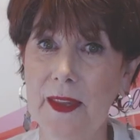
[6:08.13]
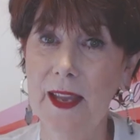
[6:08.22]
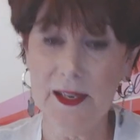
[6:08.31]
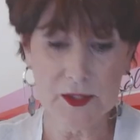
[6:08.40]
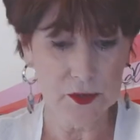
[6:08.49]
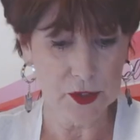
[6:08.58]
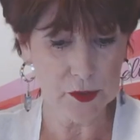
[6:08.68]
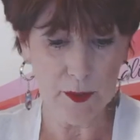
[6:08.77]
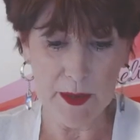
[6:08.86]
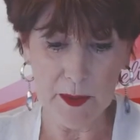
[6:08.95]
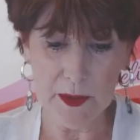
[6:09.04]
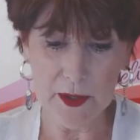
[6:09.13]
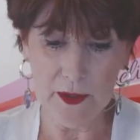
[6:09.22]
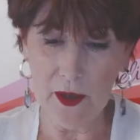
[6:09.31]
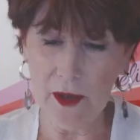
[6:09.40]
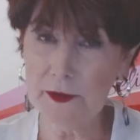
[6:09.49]
Yeah, so just remember,
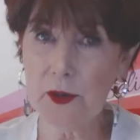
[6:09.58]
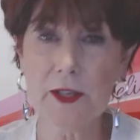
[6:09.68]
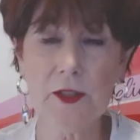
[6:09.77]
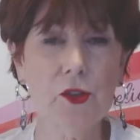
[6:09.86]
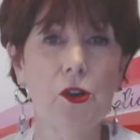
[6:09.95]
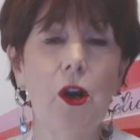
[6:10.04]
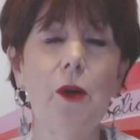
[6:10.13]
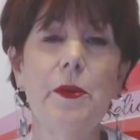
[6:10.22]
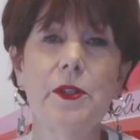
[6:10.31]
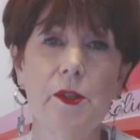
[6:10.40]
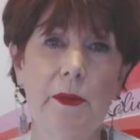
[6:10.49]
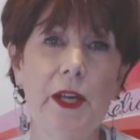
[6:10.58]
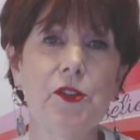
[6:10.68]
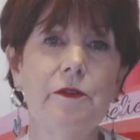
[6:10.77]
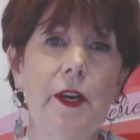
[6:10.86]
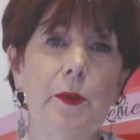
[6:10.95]
law of attraction's job is to
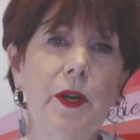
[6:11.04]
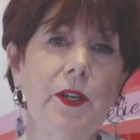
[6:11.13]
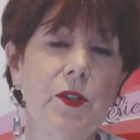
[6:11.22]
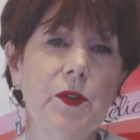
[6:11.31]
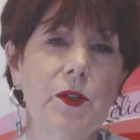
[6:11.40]
match your vibration.